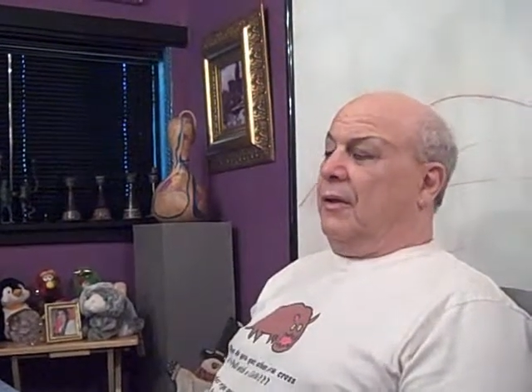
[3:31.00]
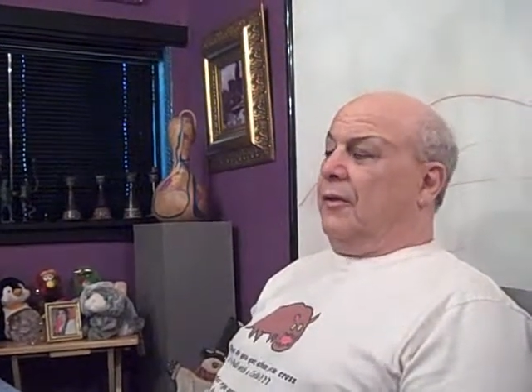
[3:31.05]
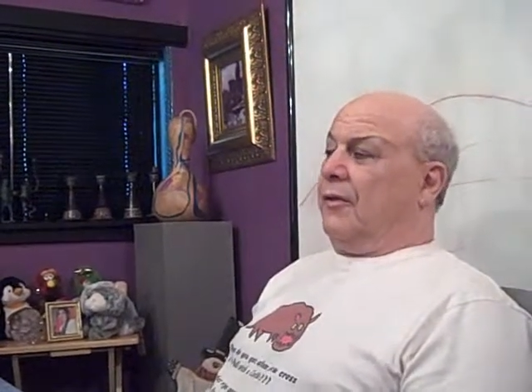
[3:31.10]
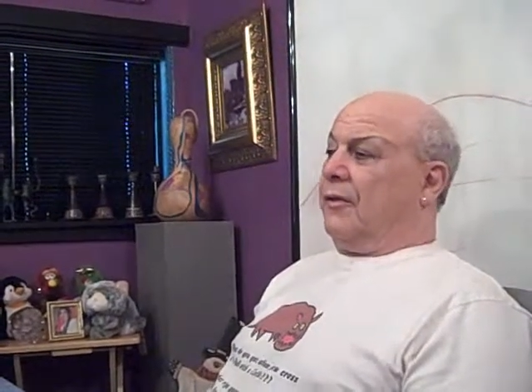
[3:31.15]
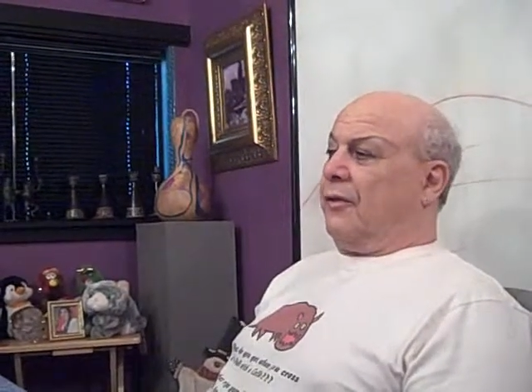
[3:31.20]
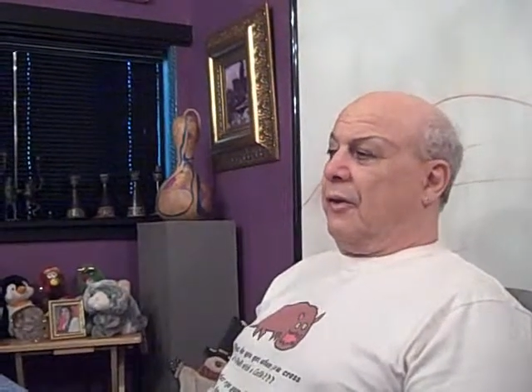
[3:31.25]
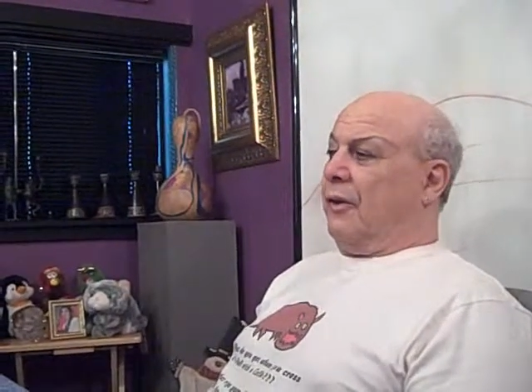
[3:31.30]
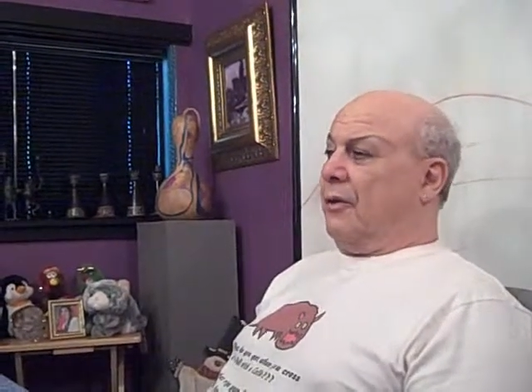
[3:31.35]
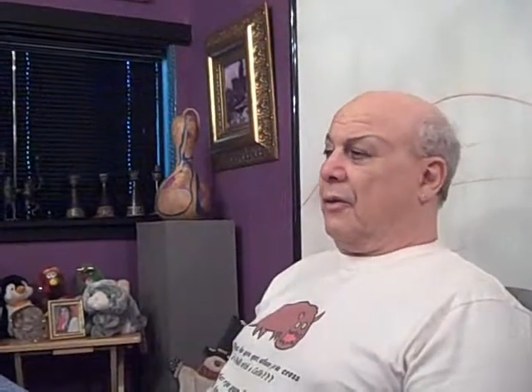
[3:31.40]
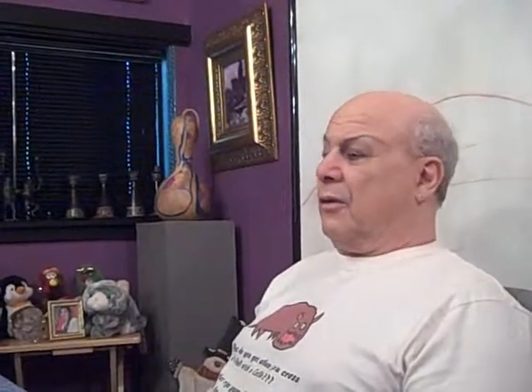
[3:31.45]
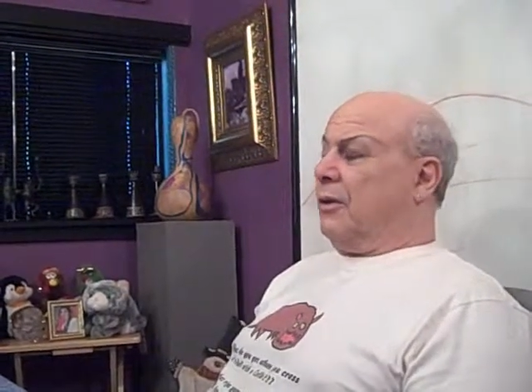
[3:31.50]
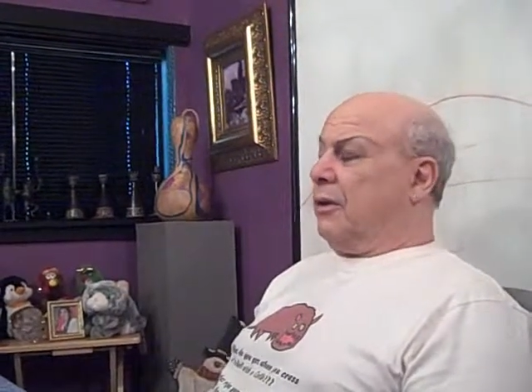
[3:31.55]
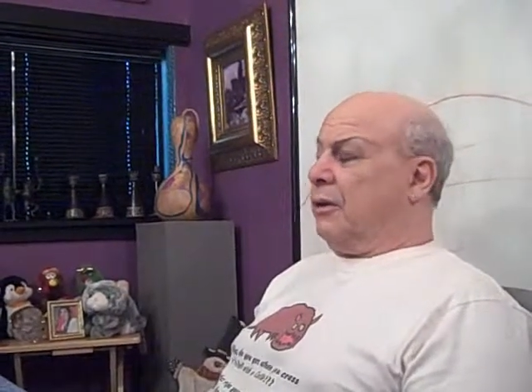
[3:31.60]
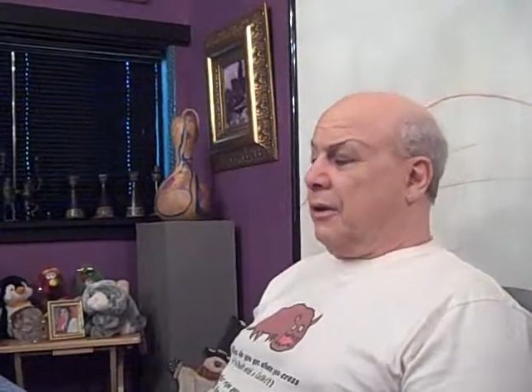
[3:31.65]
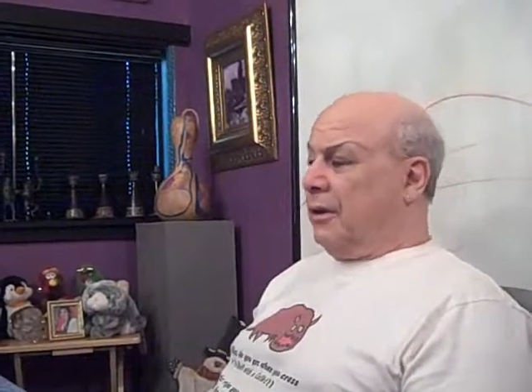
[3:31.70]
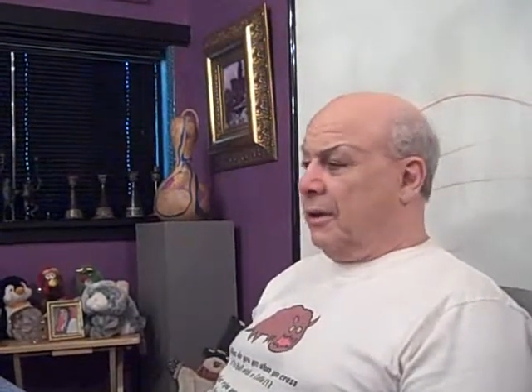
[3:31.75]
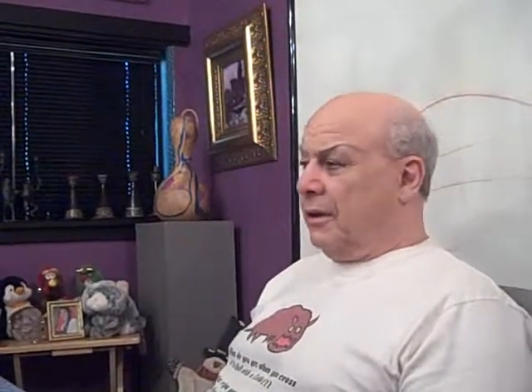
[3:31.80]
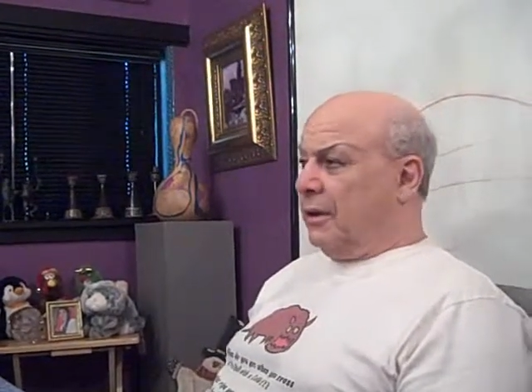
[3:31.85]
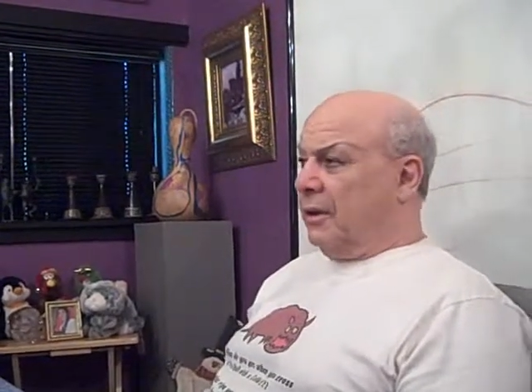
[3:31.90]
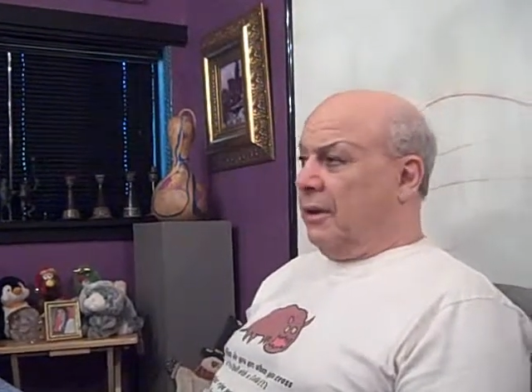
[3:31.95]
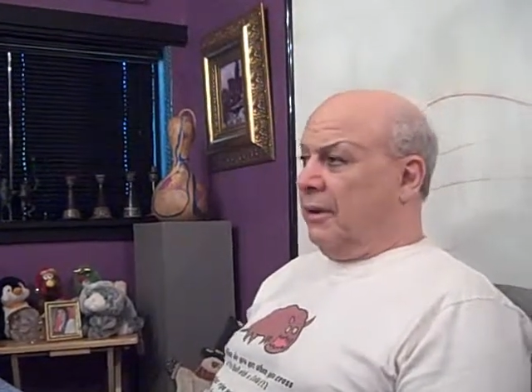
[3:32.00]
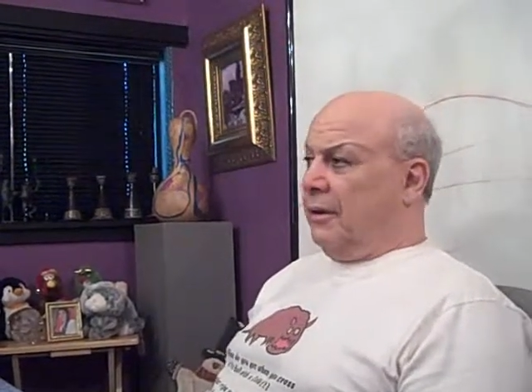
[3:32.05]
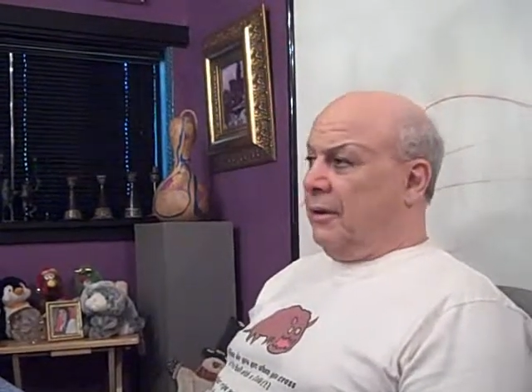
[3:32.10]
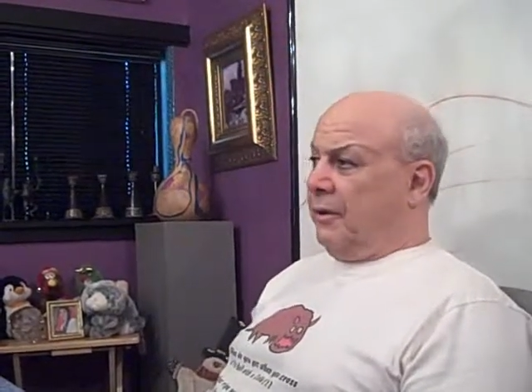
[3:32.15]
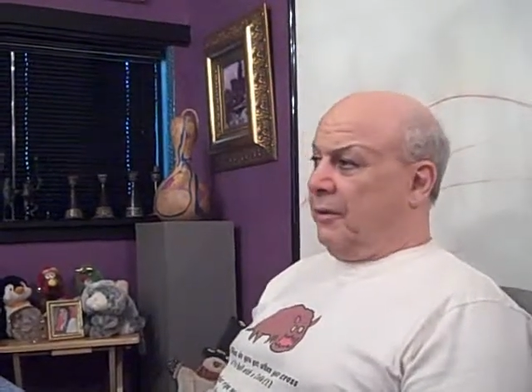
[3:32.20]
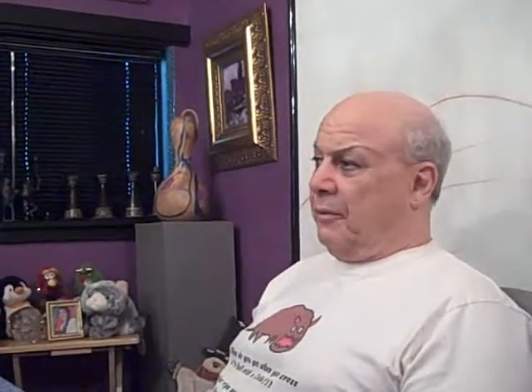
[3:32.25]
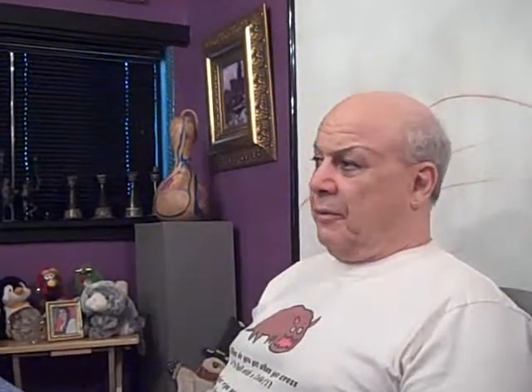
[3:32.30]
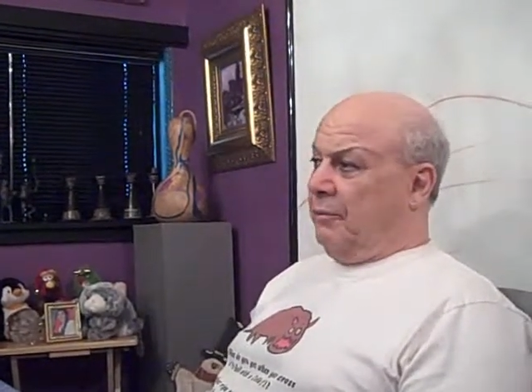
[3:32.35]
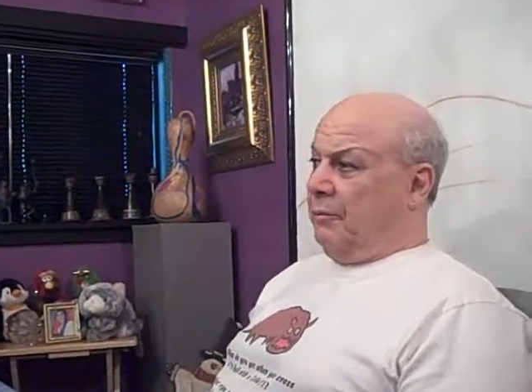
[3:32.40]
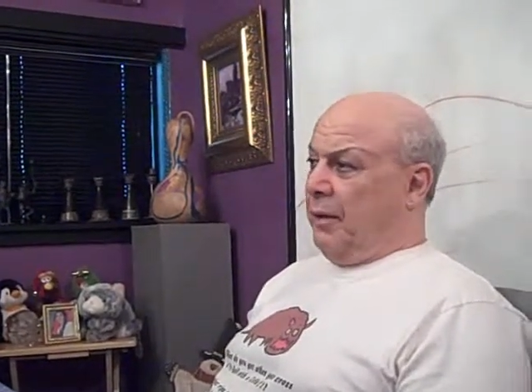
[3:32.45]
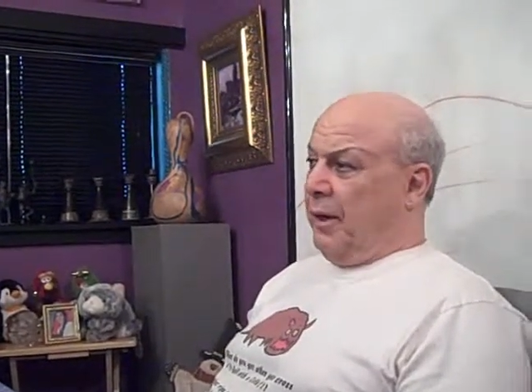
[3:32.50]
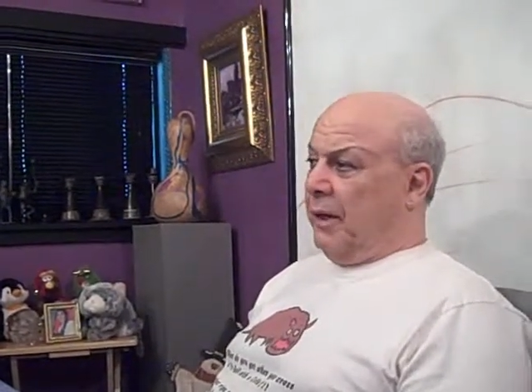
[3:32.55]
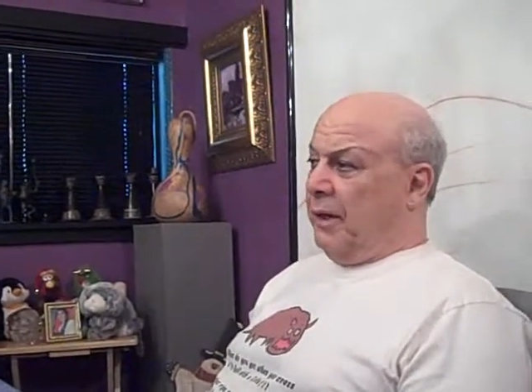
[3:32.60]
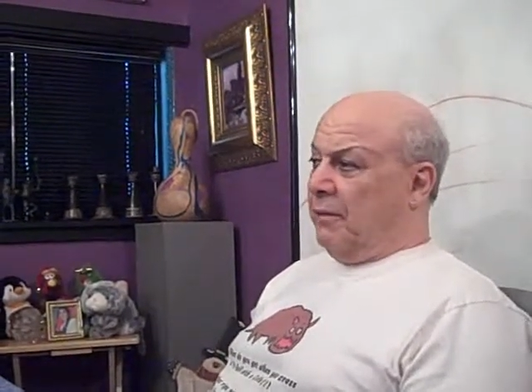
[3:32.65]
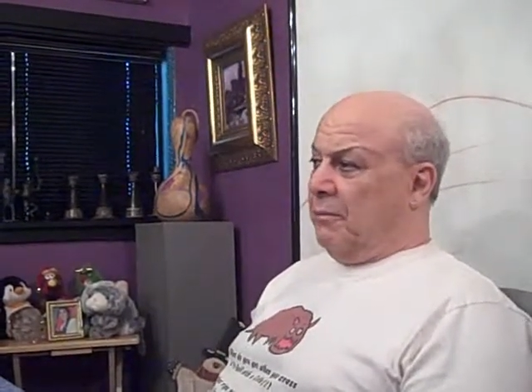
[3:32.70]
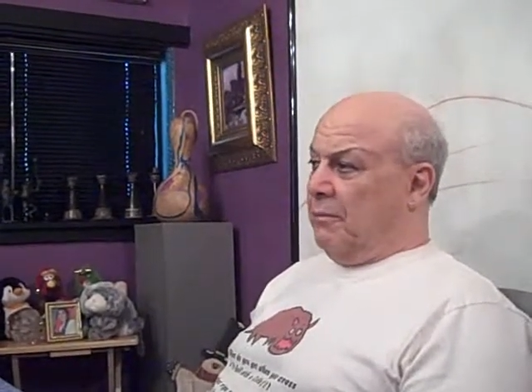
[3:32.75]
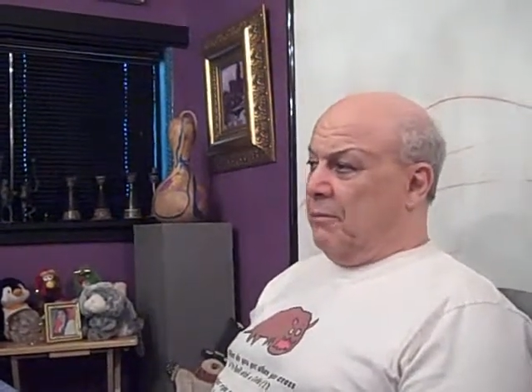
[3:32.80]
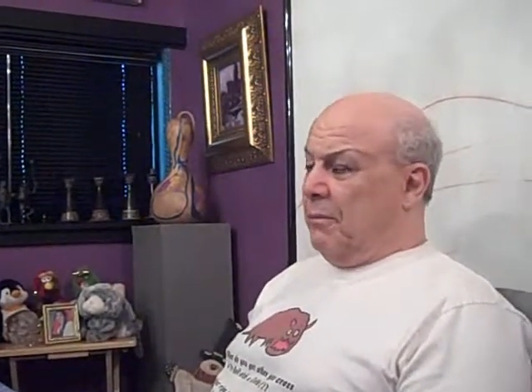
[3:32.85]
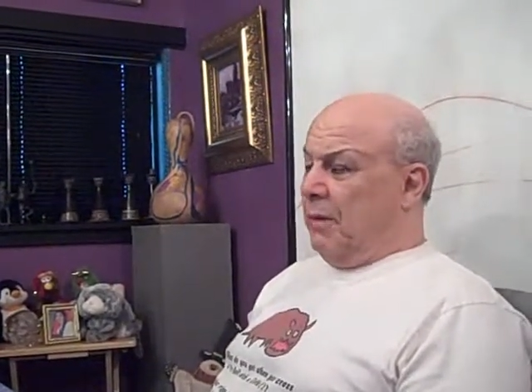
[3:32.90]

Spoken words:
So clearly, beta